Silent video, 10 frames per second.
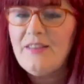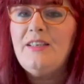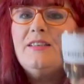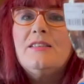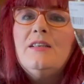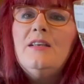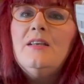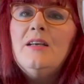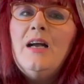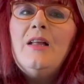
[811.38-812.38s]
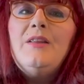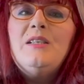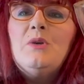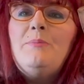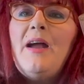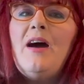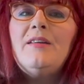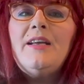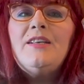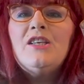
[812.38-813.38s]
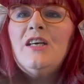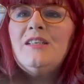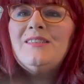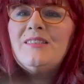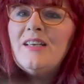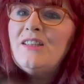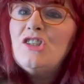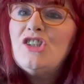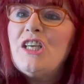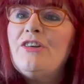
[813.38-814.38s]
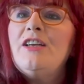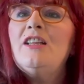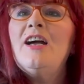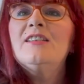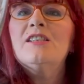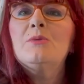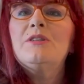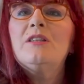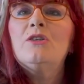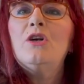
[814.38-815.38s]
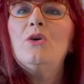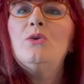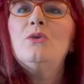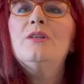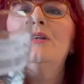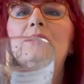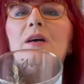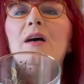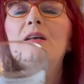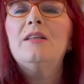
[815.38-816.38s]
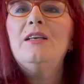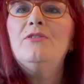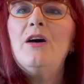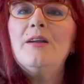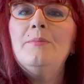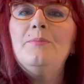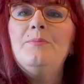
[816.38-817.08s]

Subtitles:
these. These were £1 each. Just like little sherry glasses with a little gold leaf on them.